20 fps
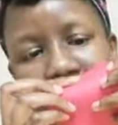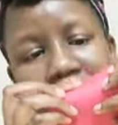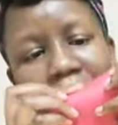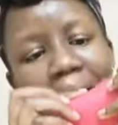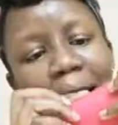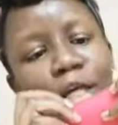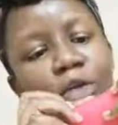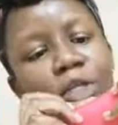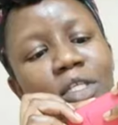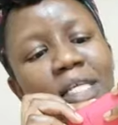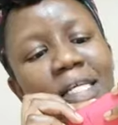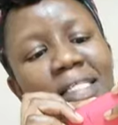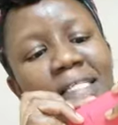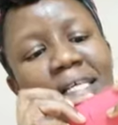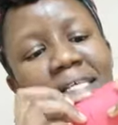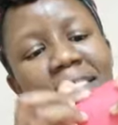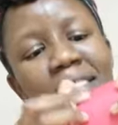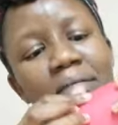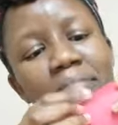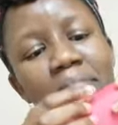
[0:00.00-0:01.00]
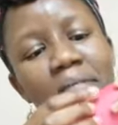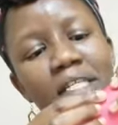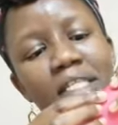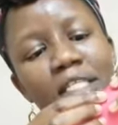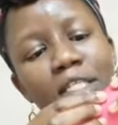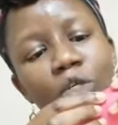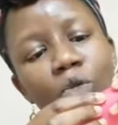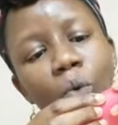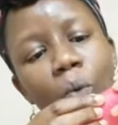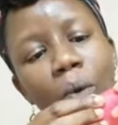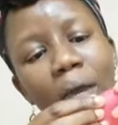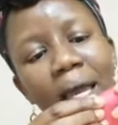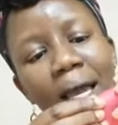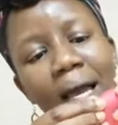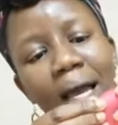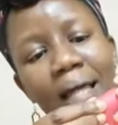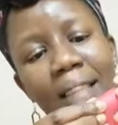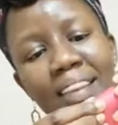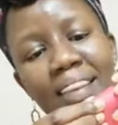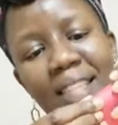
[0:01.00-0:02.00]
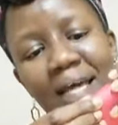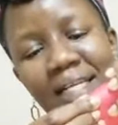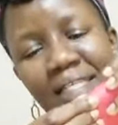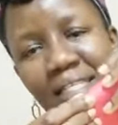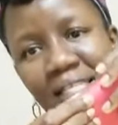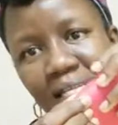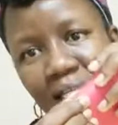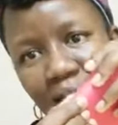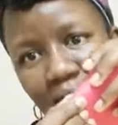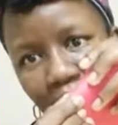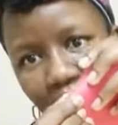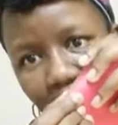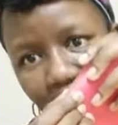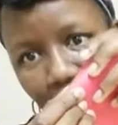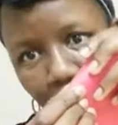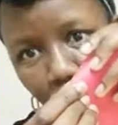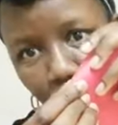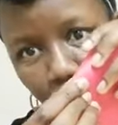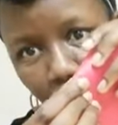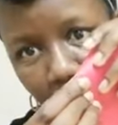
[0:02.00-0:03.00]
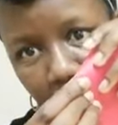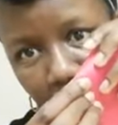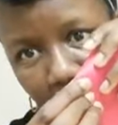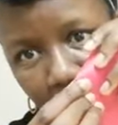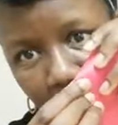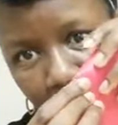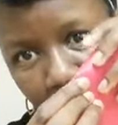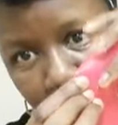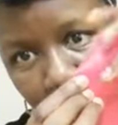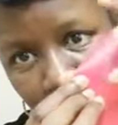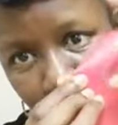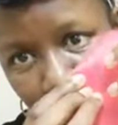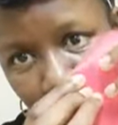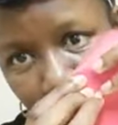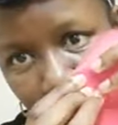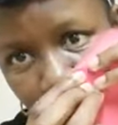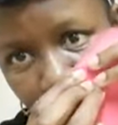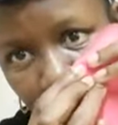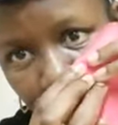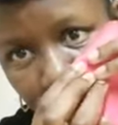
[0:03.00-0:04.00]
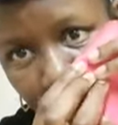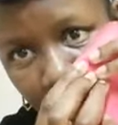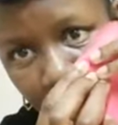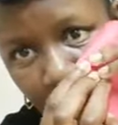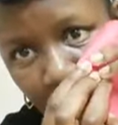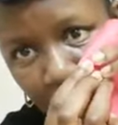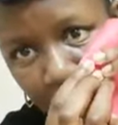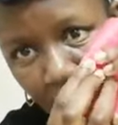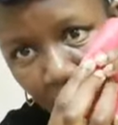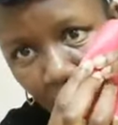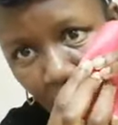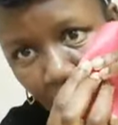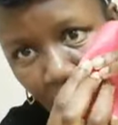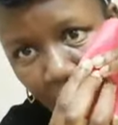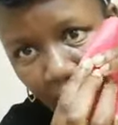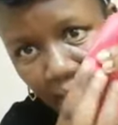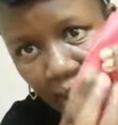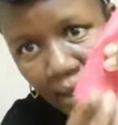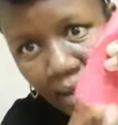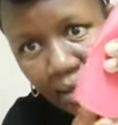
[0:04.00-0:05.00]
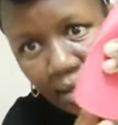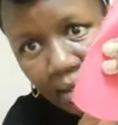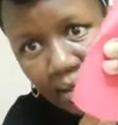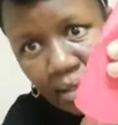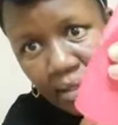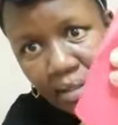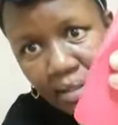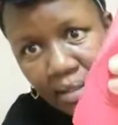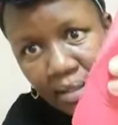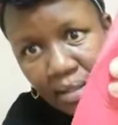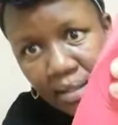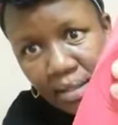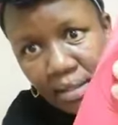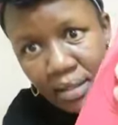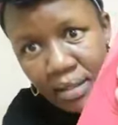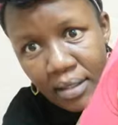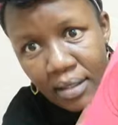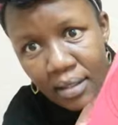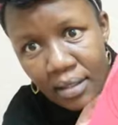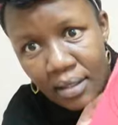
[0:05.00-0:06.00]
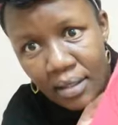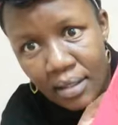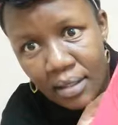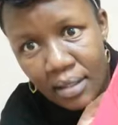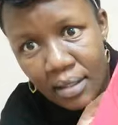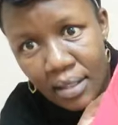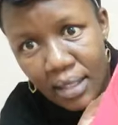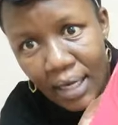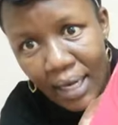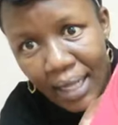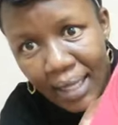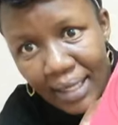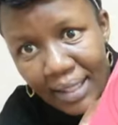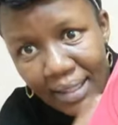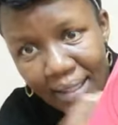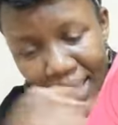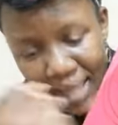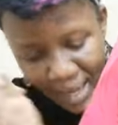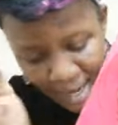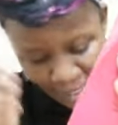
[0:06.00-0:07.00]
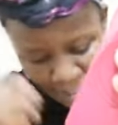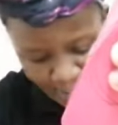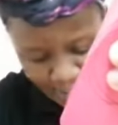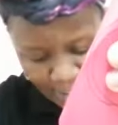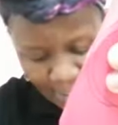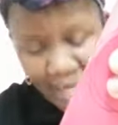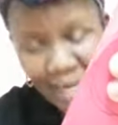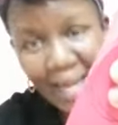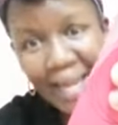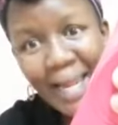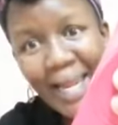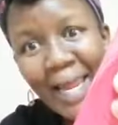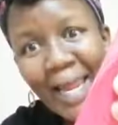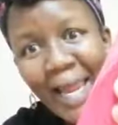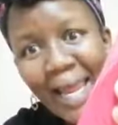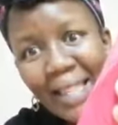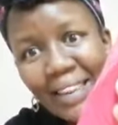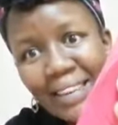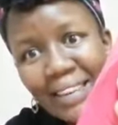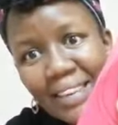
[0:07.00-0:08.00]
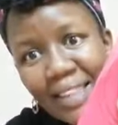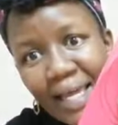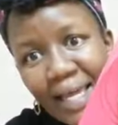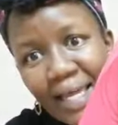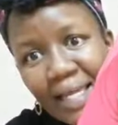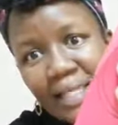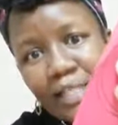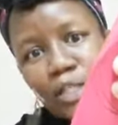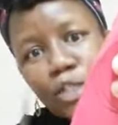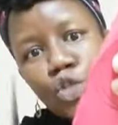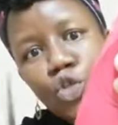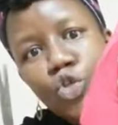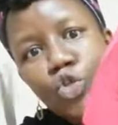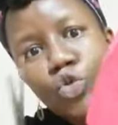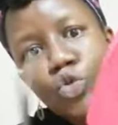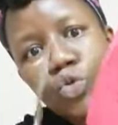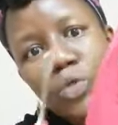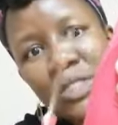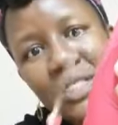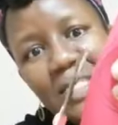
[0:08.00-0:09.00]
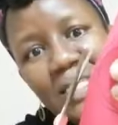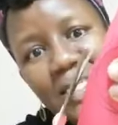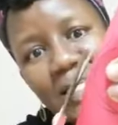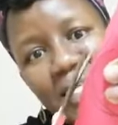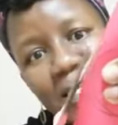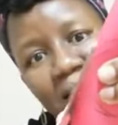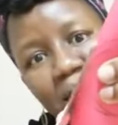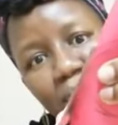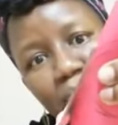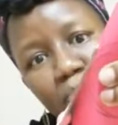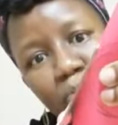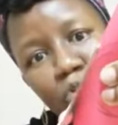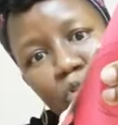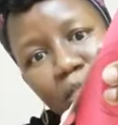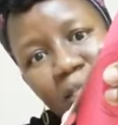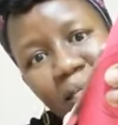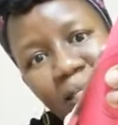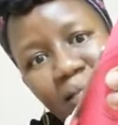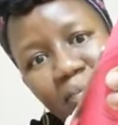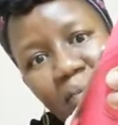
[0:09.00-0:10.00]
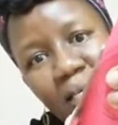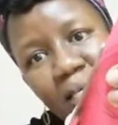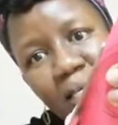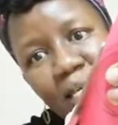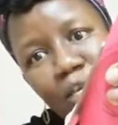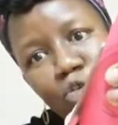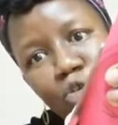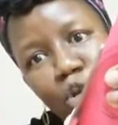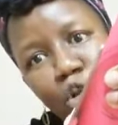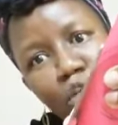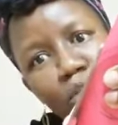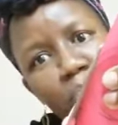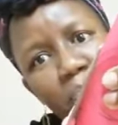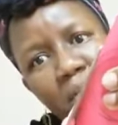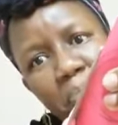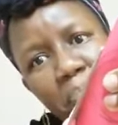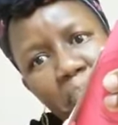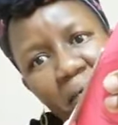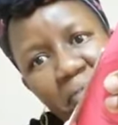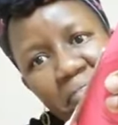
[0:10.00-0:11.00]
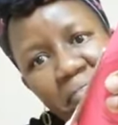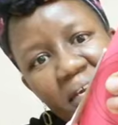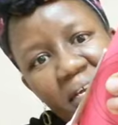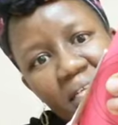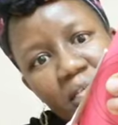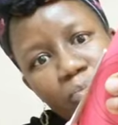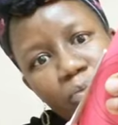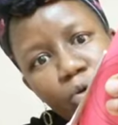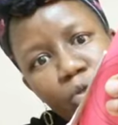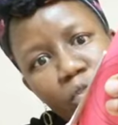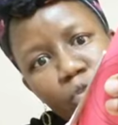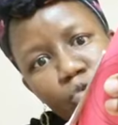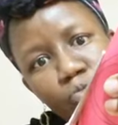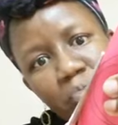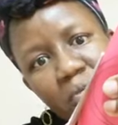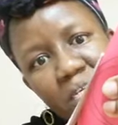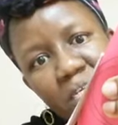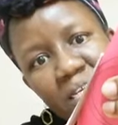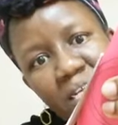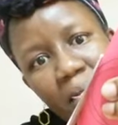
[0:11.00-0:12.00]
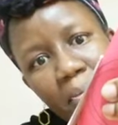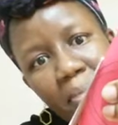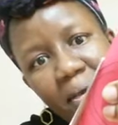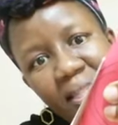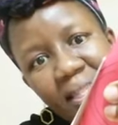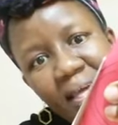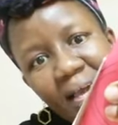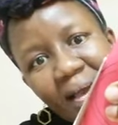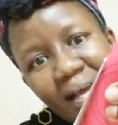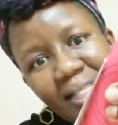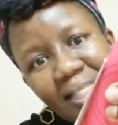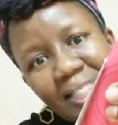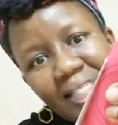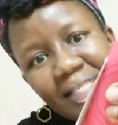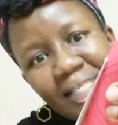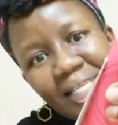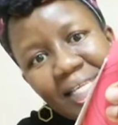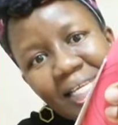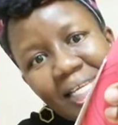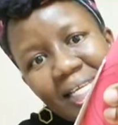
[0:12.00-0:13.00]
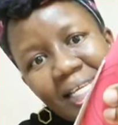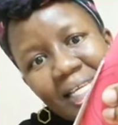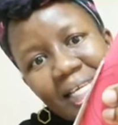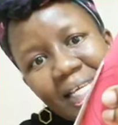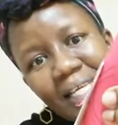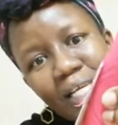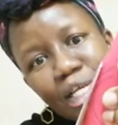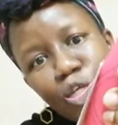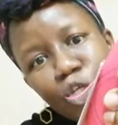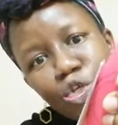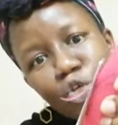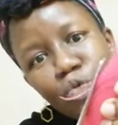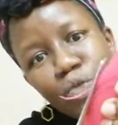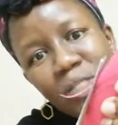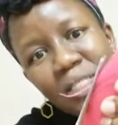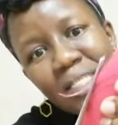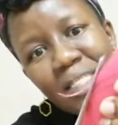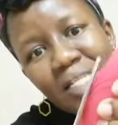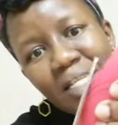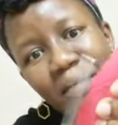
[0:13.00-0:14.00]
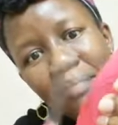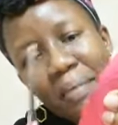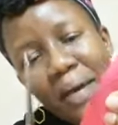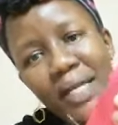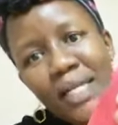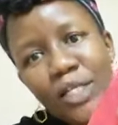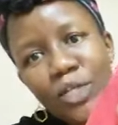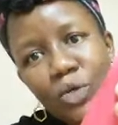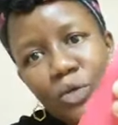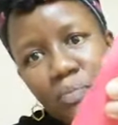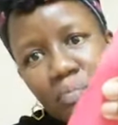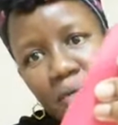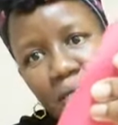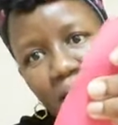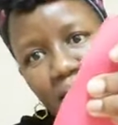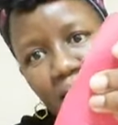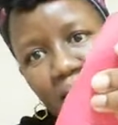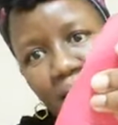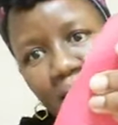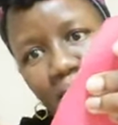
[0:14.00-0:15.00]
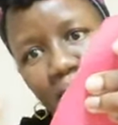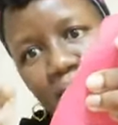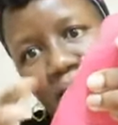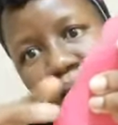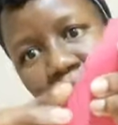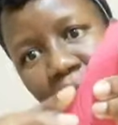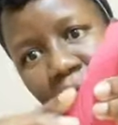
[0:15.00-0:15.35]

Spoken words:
like you're just estimating where that inner circle is, okay, like that. And then you snip. You're not being perfect, because it will be hidden by the hearts. You snip a little bit,